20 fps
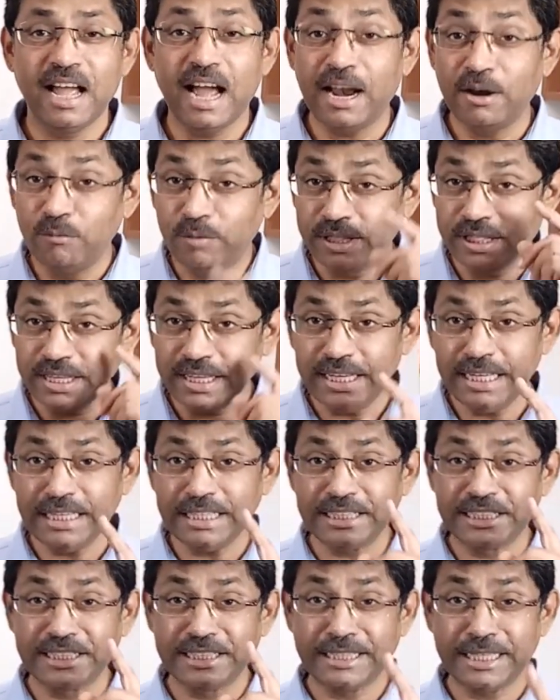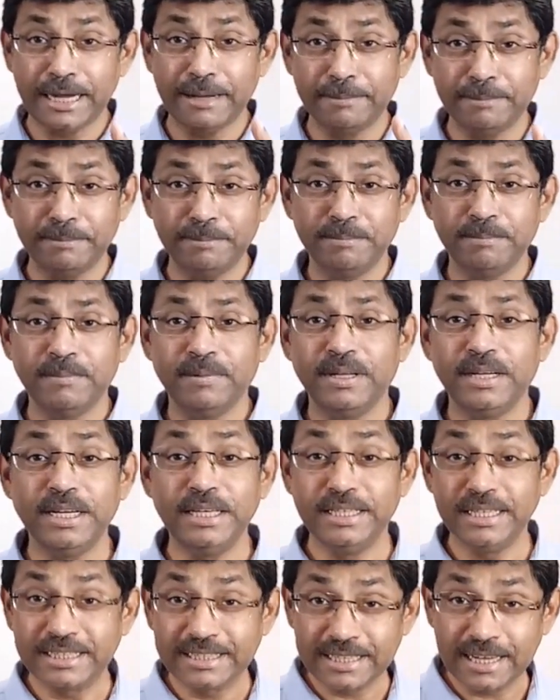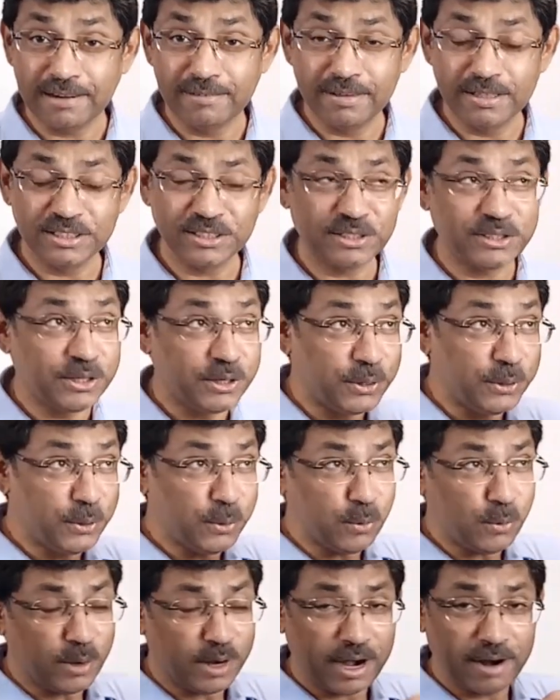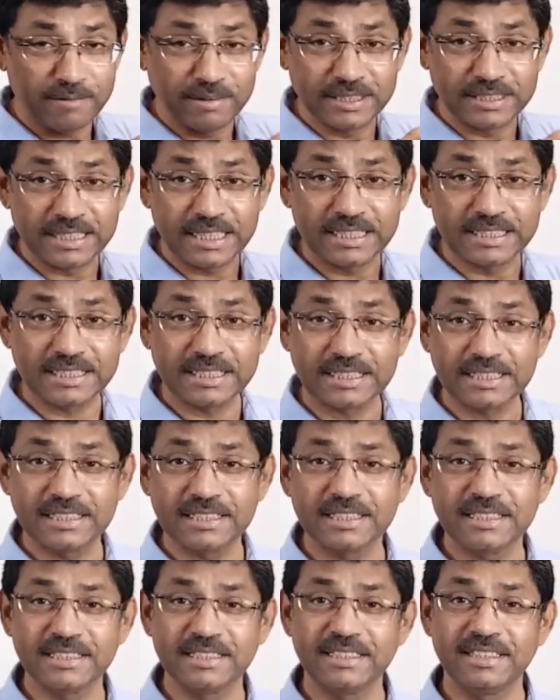And with each step, he discovers new crevices